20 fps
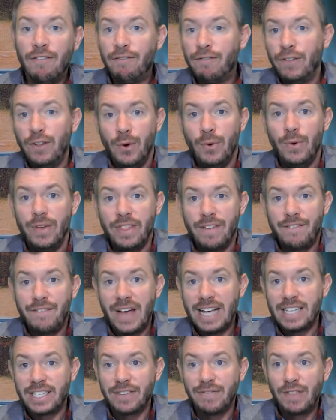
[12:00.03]
flew in the
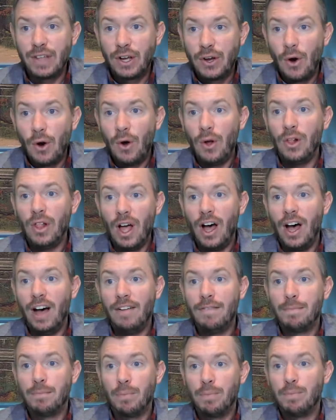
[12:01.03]
face of the goal
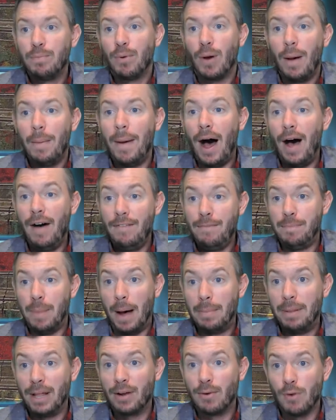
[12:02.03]
of of
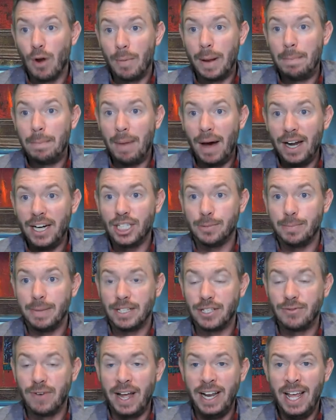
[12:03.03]
public Roman
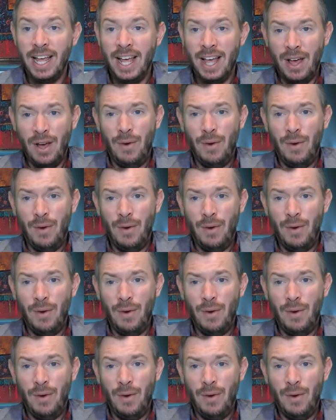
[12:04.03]
punishments, right?